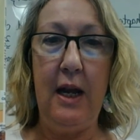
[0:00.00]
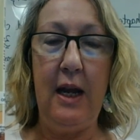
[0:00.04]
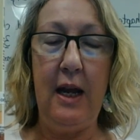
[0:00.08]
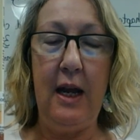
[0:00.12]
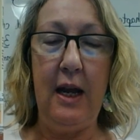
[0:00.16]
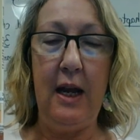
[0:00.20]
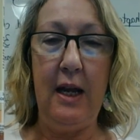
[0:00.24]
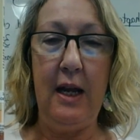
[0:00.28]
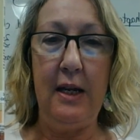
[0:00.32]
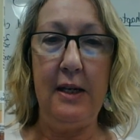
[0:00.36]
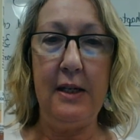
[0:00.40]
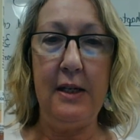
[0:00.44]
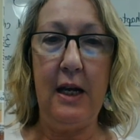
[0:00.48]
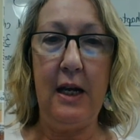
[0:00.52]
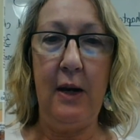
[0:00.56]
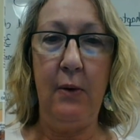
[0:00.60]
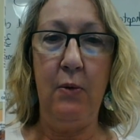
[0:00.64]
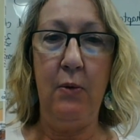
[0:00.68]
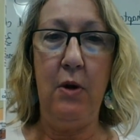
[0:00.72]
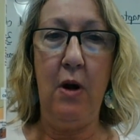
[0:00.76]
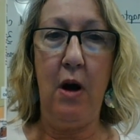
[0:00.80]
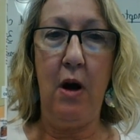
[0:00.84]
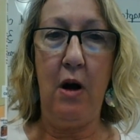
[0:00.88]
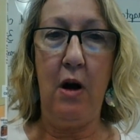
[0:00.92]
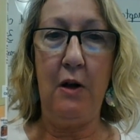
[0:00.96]
and I
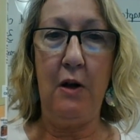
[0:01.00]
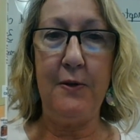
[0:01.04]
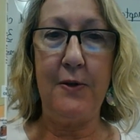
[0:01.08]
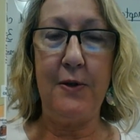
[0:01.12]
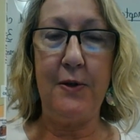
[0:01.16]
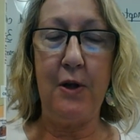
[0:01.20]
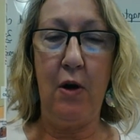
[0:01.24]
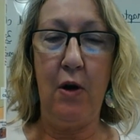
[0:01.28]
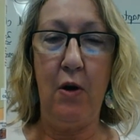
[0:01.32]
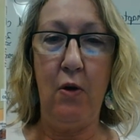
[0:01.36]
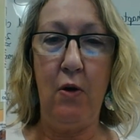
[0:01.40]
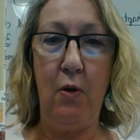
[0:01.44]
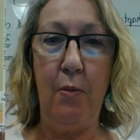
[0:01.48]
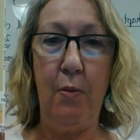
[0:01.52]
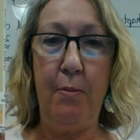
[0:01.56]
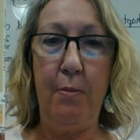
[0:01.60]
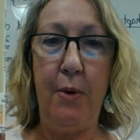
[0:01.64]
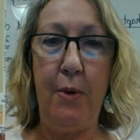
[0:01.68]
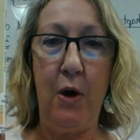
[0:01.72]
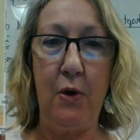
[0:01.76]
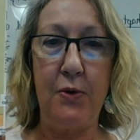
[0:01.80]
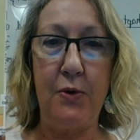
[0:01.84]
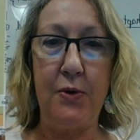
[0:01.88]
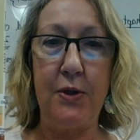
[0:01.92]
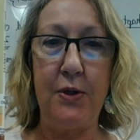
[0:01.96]
will also
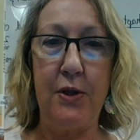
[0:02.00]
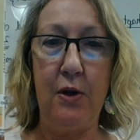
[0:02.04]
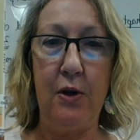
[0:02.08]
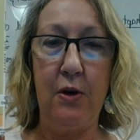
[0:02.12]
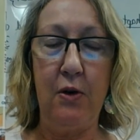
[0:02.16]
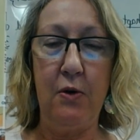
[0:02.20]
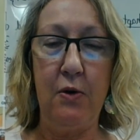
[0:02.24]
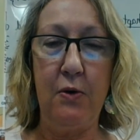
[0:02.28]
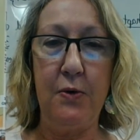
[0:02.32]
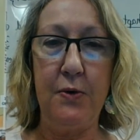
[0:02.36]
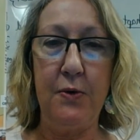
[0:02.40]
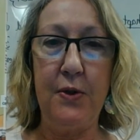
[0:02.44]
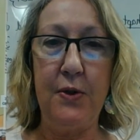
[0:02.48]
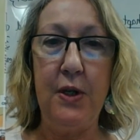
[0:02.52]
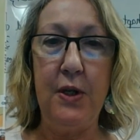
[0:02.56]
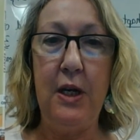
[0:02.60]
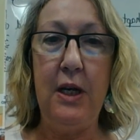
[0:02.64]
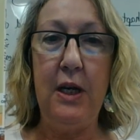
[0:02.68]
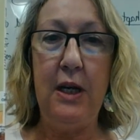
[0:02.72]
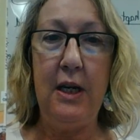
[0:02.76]
post those